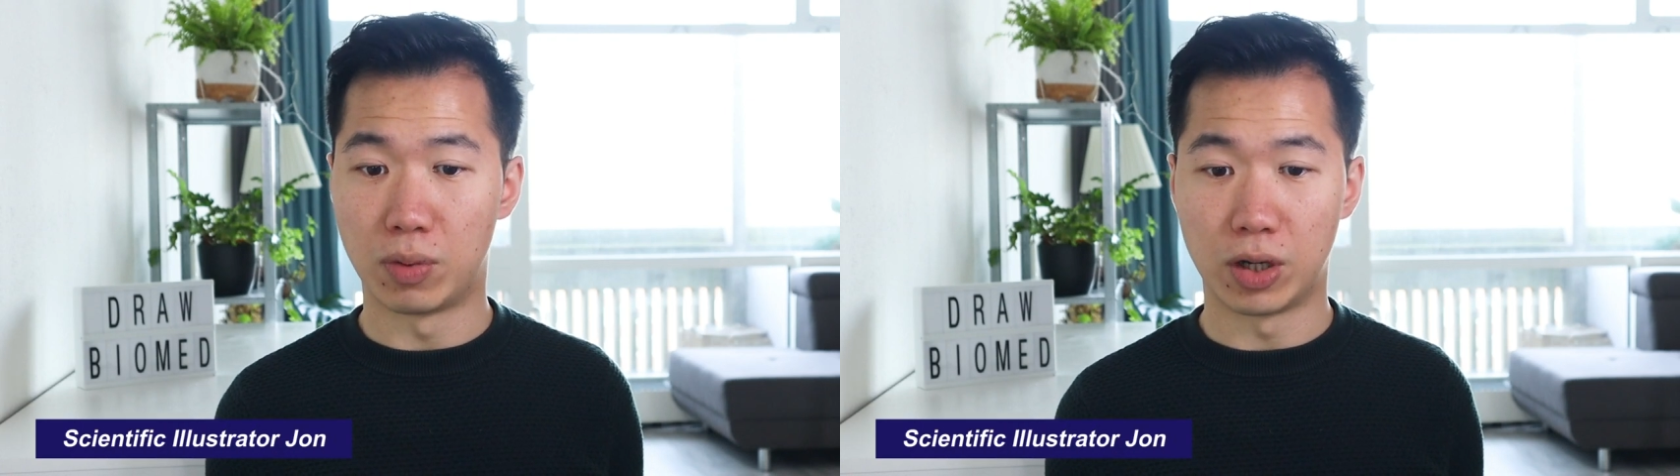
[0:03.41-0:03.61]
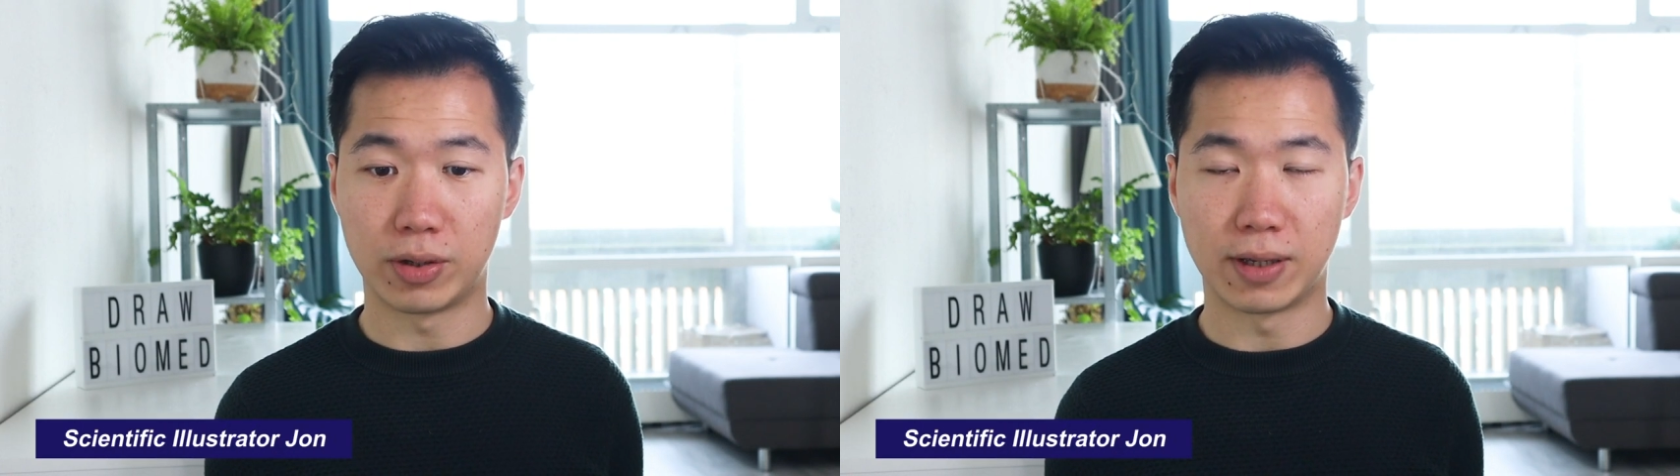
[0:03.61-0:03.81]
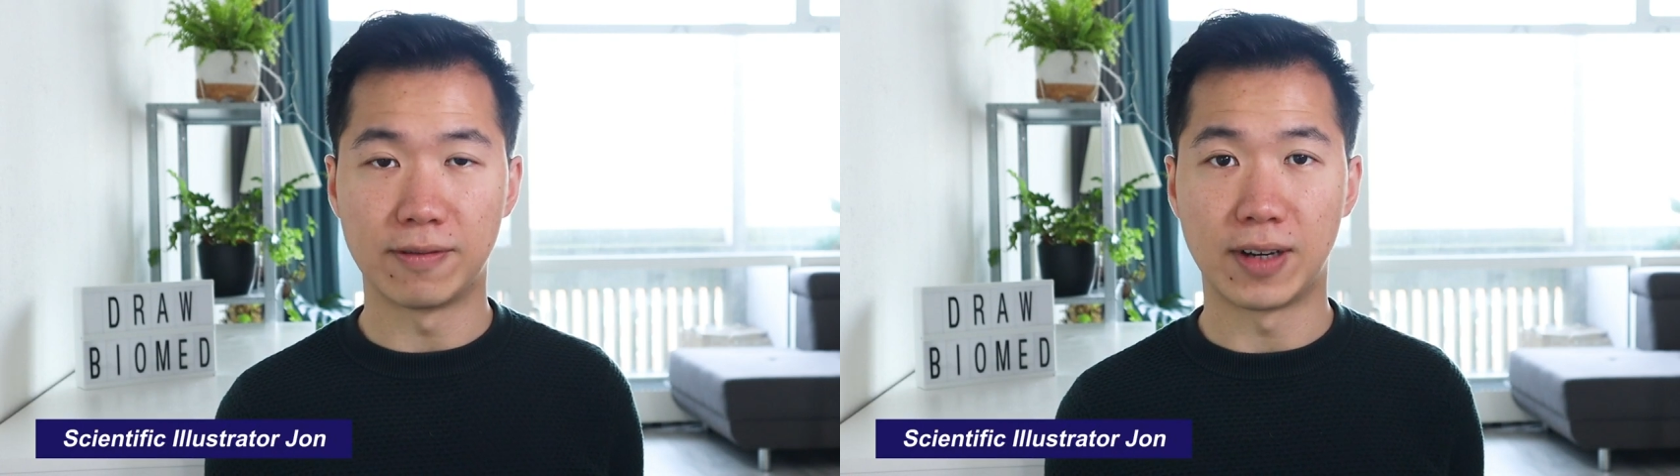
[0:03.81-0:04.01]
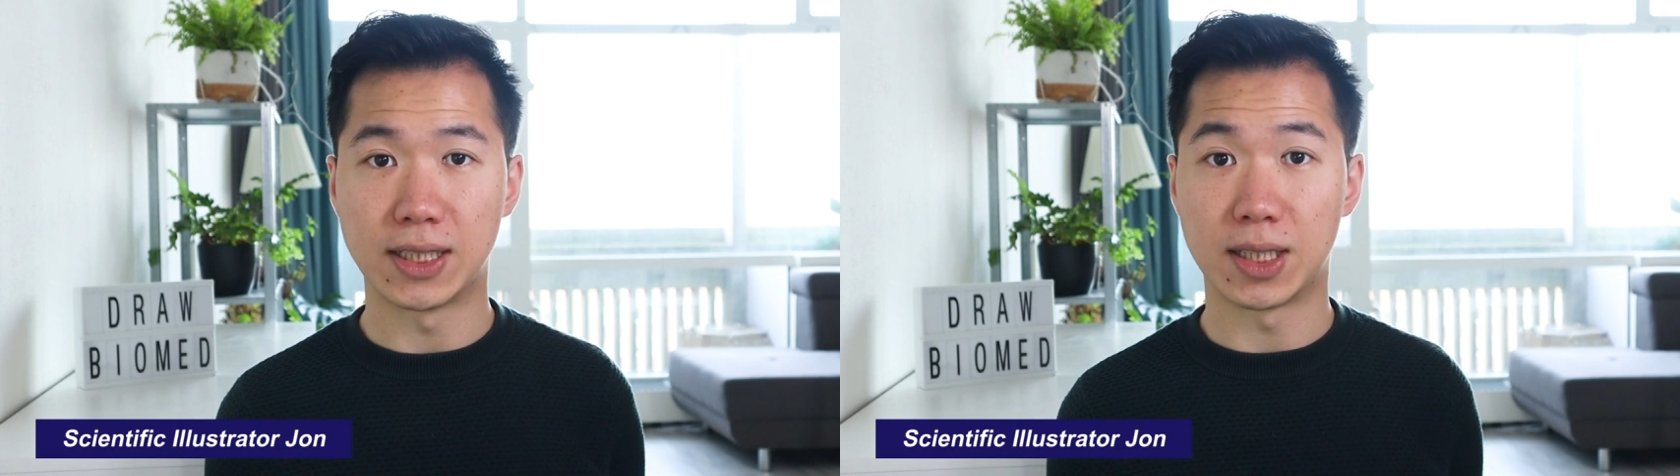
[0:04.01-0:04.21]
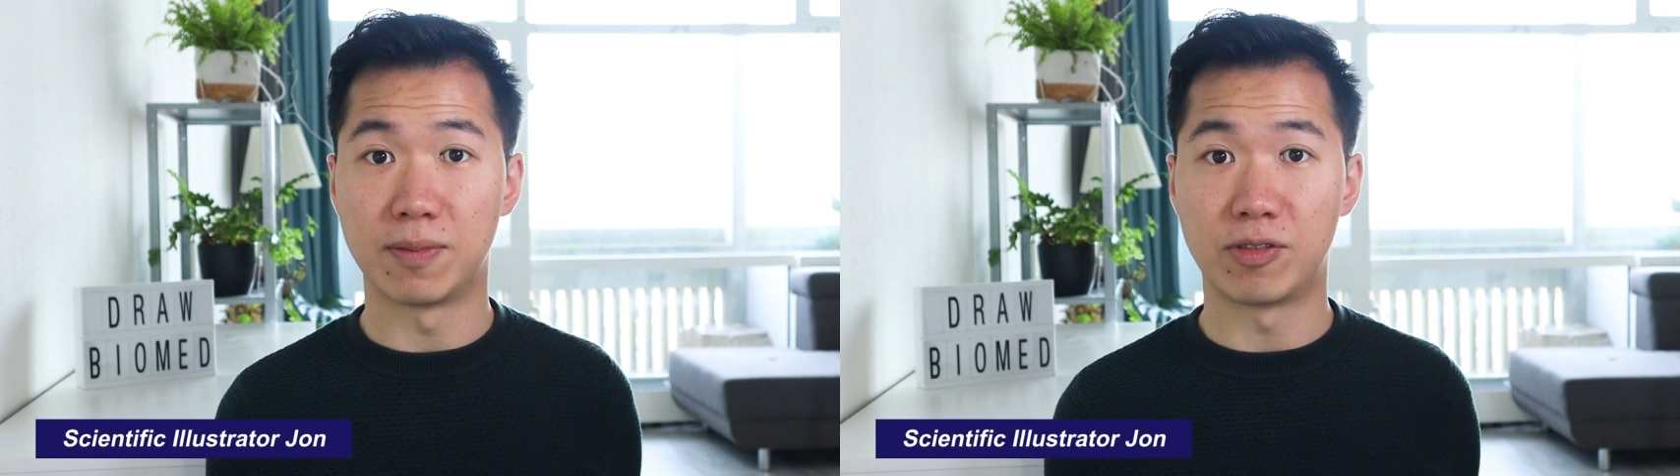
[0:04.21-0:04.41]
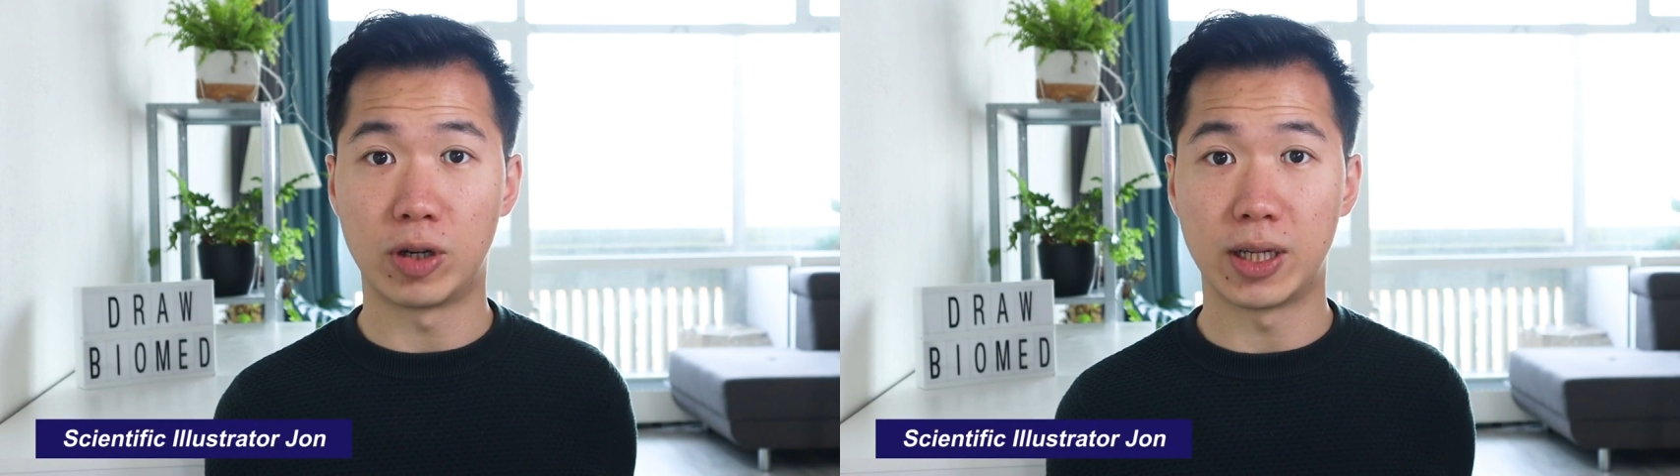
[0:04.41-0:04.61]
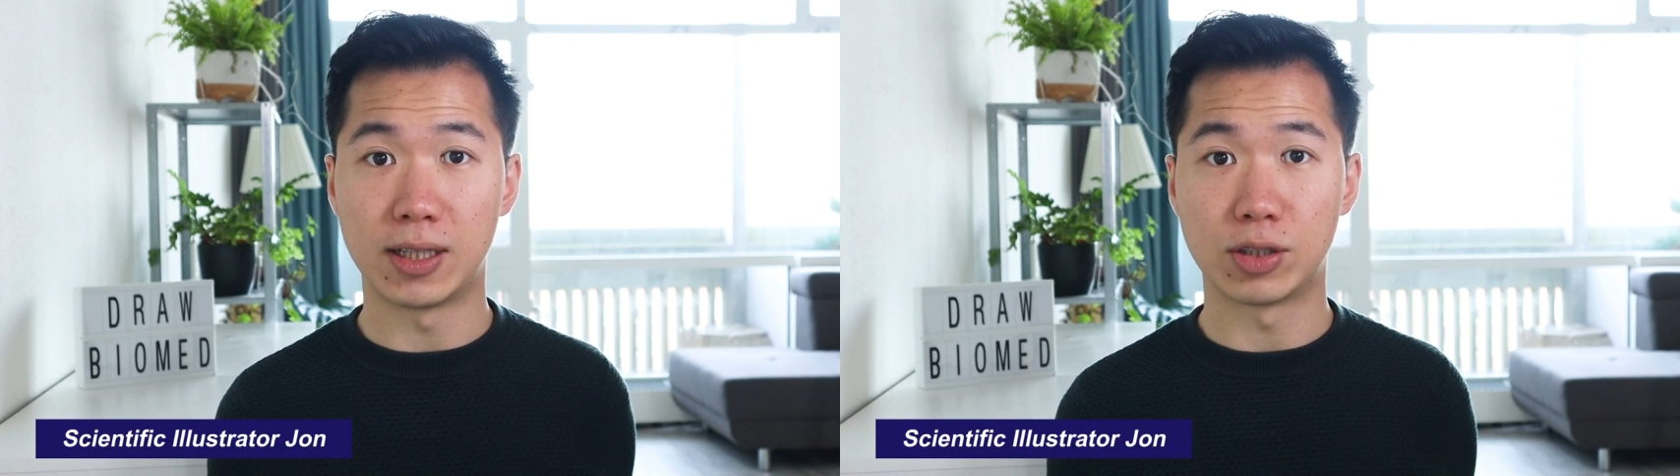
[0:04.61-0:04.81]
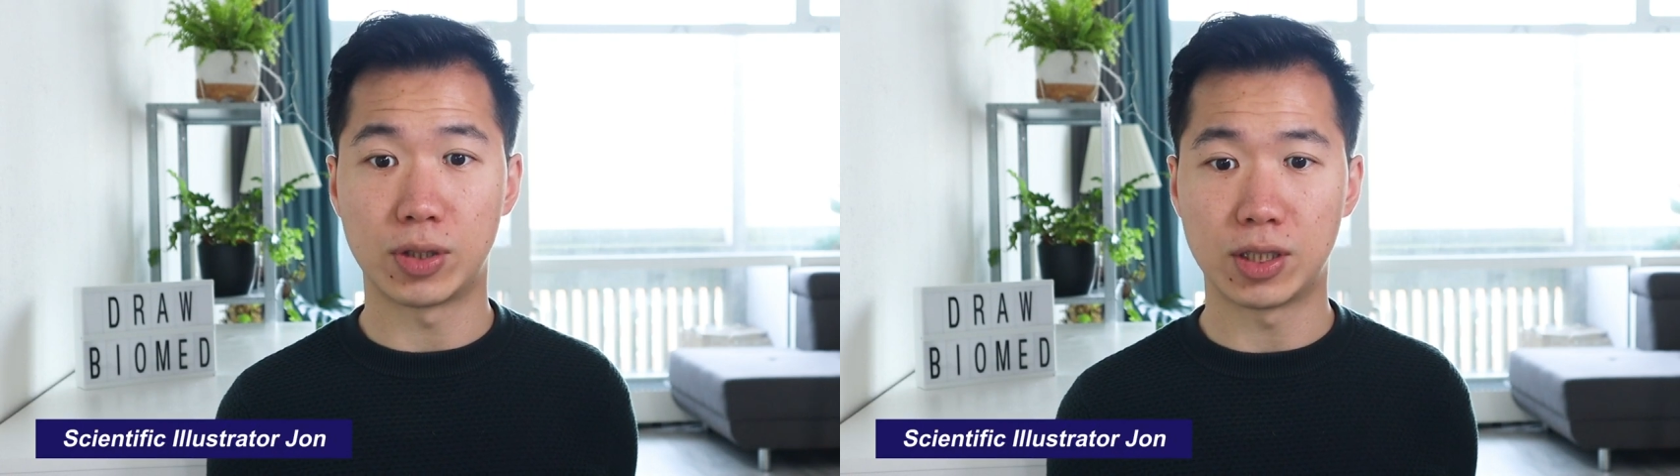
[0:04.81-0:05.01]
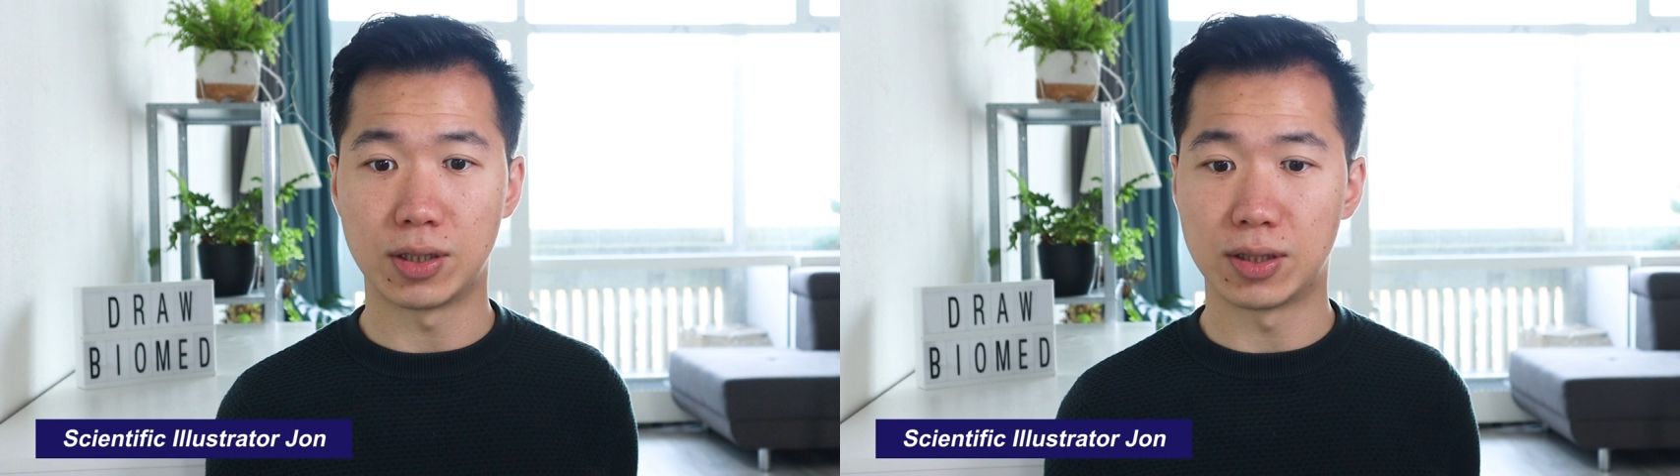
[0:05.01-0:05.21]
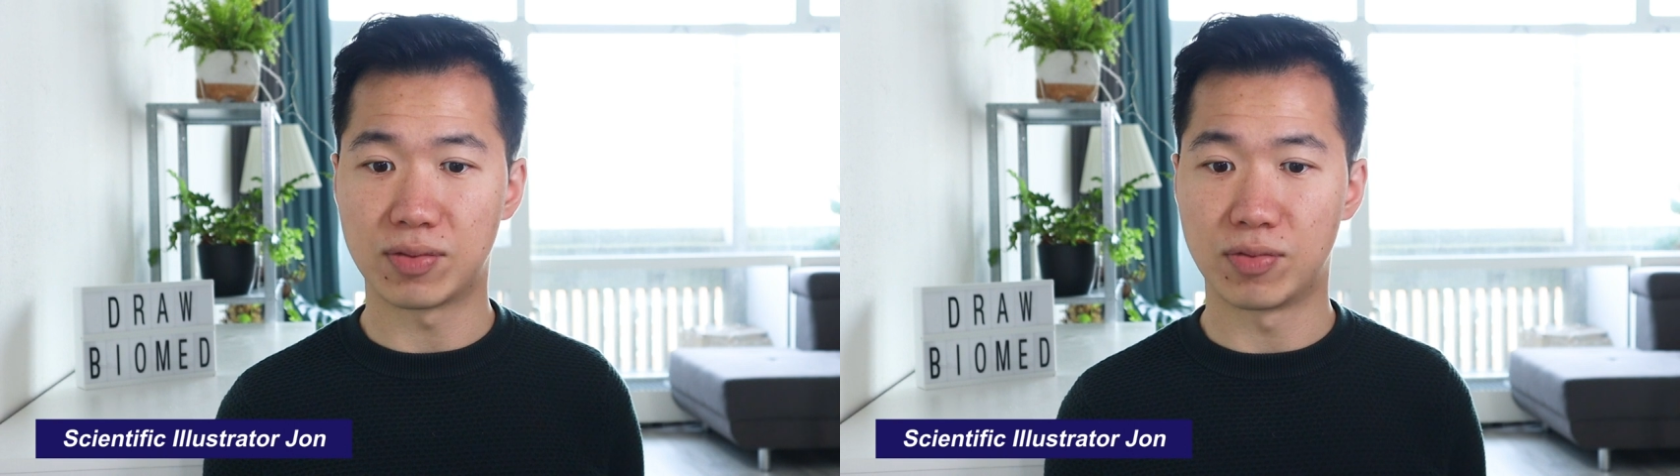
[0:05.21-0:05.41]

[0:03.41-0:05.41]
where you can find some free illustrations